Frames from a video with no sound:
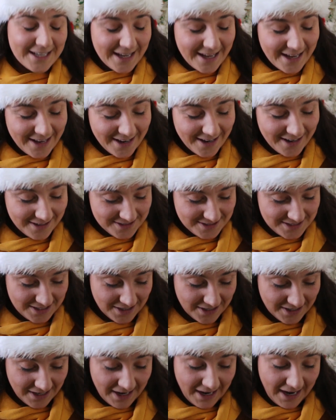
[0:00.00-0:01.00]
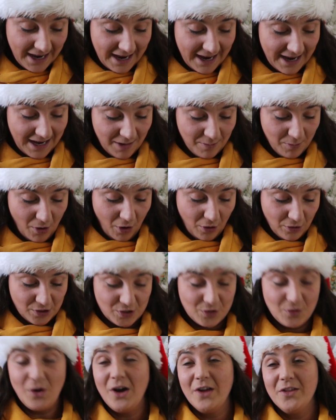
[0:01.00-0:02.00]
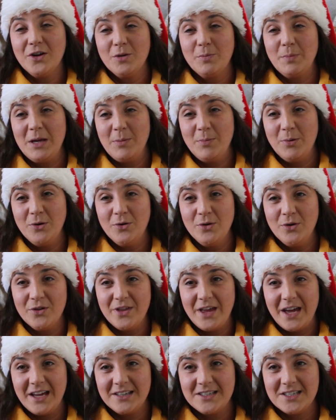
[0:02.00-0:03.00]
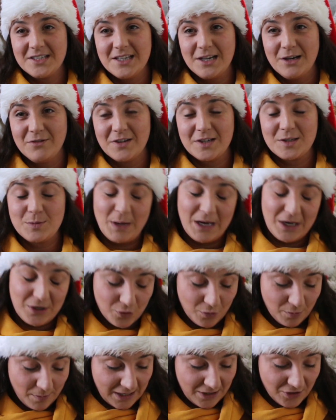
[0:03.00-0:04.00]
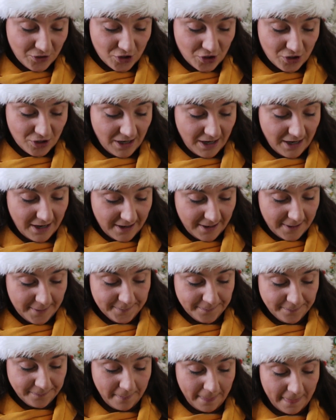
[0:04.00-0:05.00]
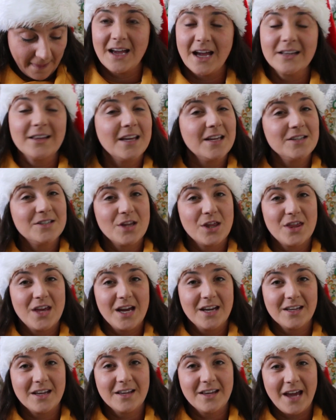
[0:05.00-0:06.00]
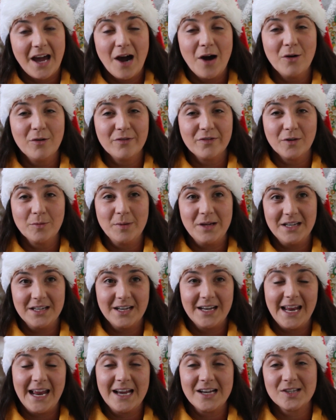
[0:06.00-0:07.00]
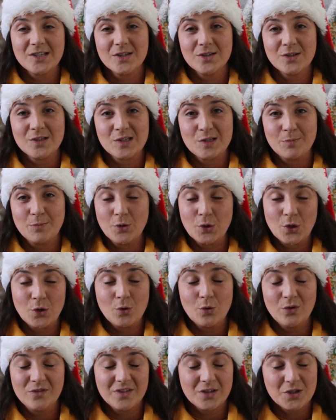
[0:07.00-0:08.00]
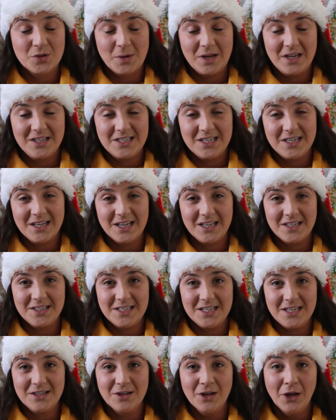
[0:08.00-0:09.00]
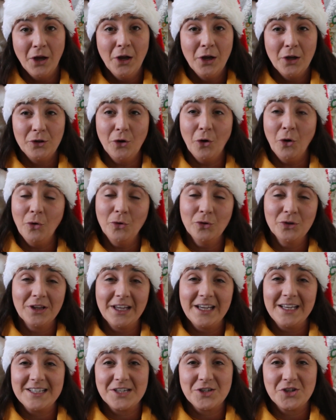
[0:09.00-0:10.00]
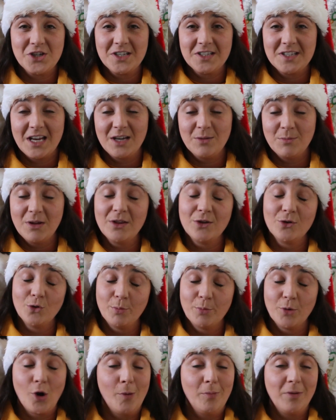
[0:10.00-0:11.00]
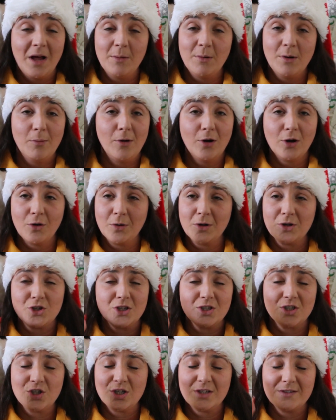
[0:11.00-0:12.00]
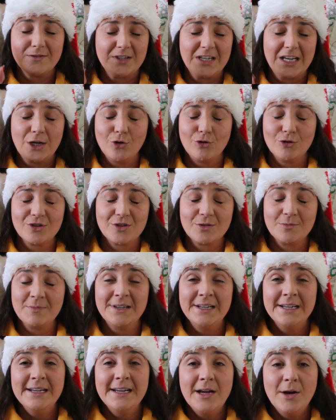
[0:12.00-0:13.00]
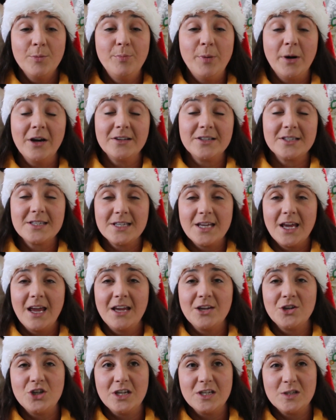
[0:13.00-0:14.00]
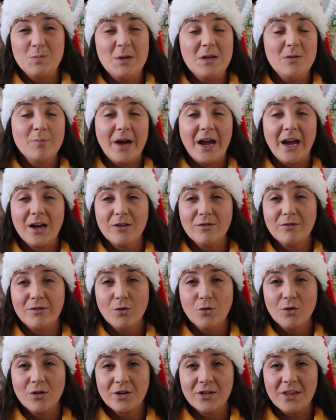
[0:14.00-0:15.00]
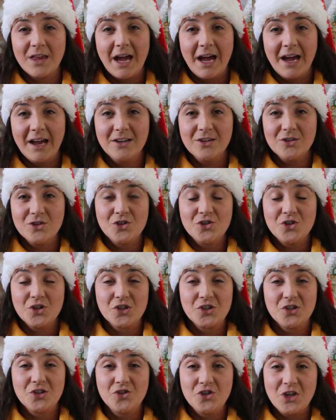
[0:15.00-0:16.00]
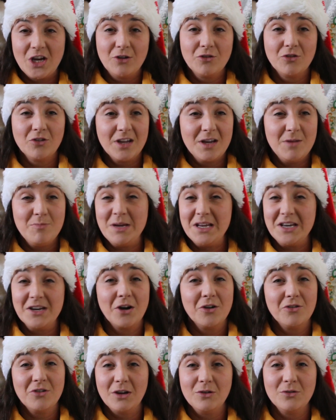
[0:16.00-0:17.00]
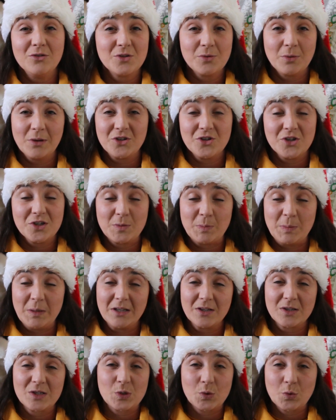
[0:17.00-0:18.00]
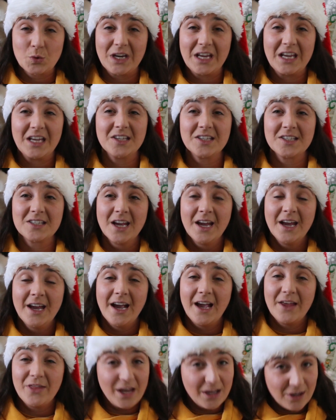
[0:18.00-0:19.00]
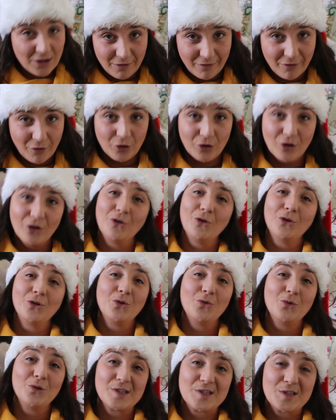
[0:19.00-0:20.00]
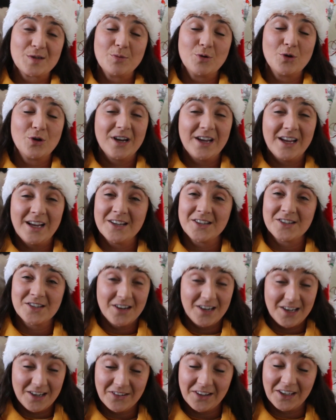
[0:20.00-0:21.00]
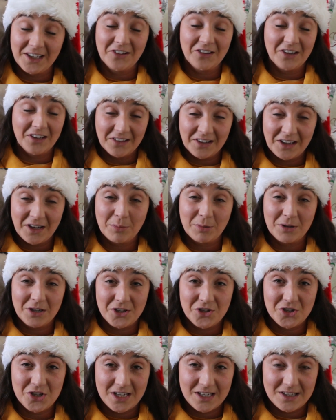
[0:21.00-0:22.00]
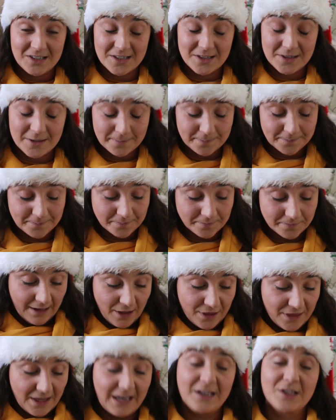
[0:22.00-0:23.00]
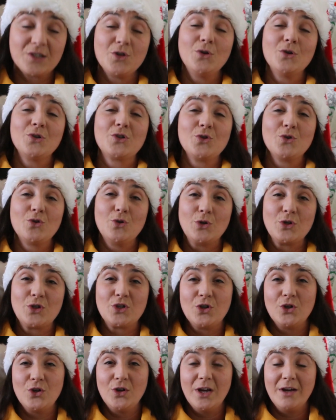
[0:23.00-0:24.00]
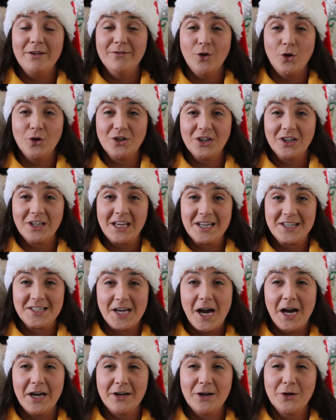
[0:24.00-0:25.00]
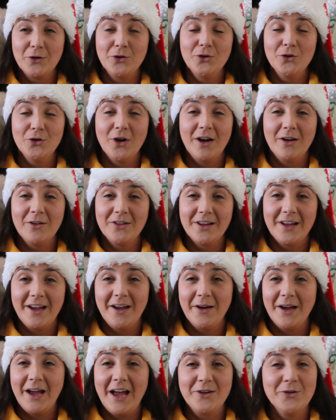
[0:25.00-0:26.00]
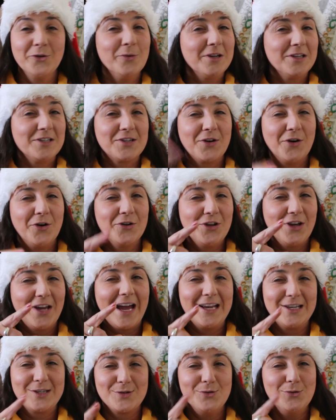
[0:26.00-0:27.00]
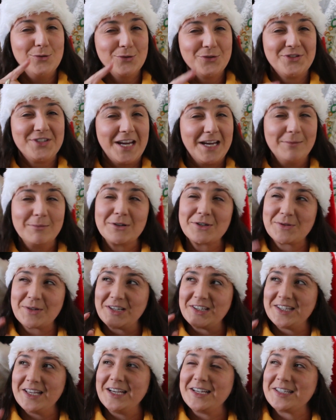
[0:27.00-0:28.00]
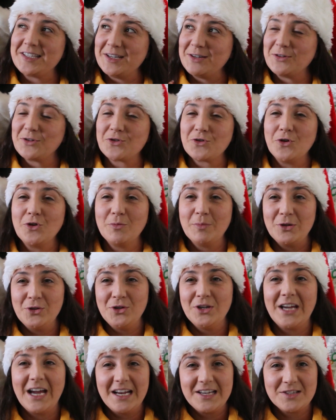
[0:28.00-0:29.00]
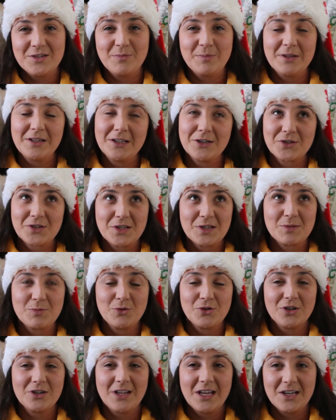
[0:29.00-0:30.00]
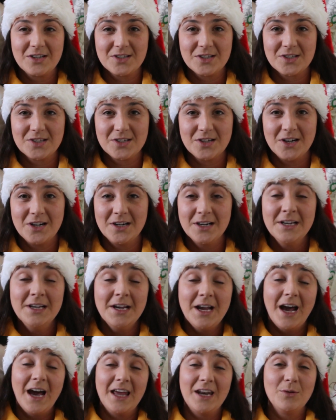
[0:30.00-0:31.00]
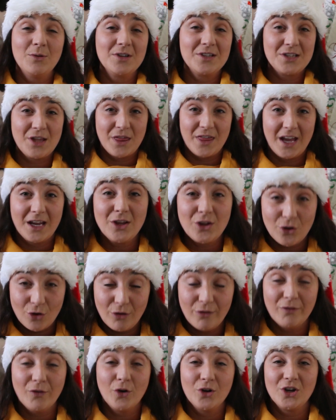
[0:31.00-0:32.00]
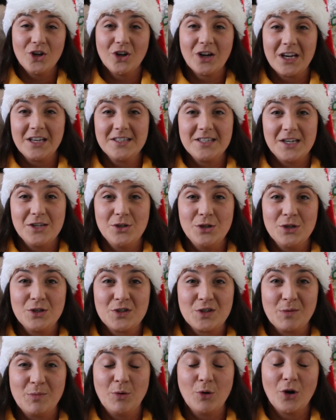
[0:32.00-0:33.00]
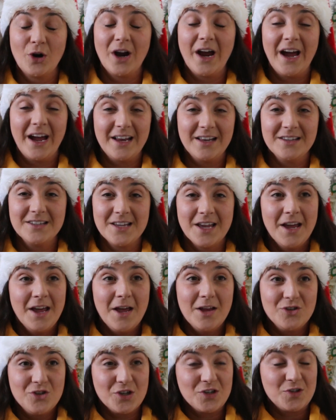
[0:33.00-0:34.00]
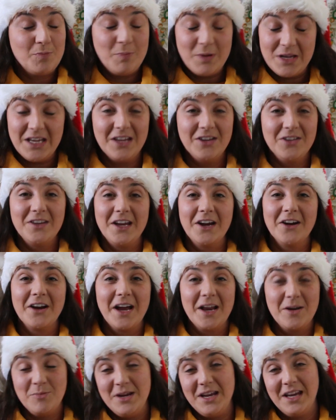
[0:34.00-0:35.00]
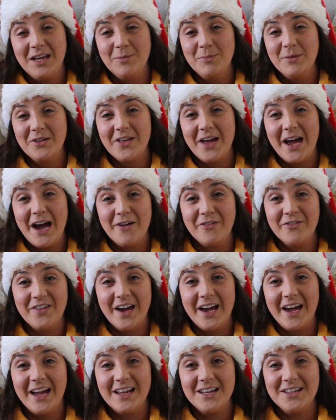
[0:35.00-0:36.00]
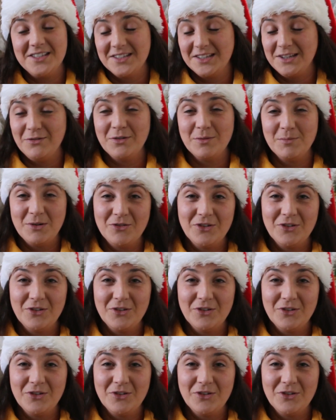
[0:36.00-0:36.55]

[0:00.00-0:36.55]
Oh dear. Also, other people that deserve a special mention, I'd like to thank Cal for being an excellent support over 2019. Not only did she send me the No Problemo mug, which is just freaking awesome, but she's been back and forth and just generally been around, which has been so nice. Thank you for your ongoing support. It is greatly, greatly appreciated. Thanks also goes to Yvonne and Katara, who I don't want to call you guys old timers because that sounds wrong, but you guys have been there since more or less the start, and I want to thank you for your continued support and just being there and making me laugh and leaving me